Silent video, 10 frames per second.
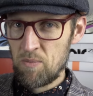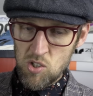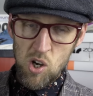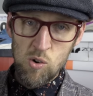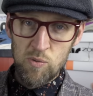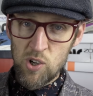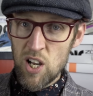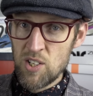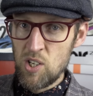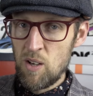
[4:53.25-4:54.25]
There's a whole
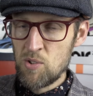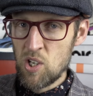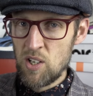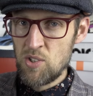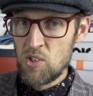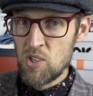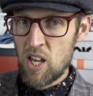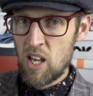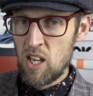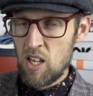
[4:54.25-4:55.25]
variety of sizes
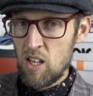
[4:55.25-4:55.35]
there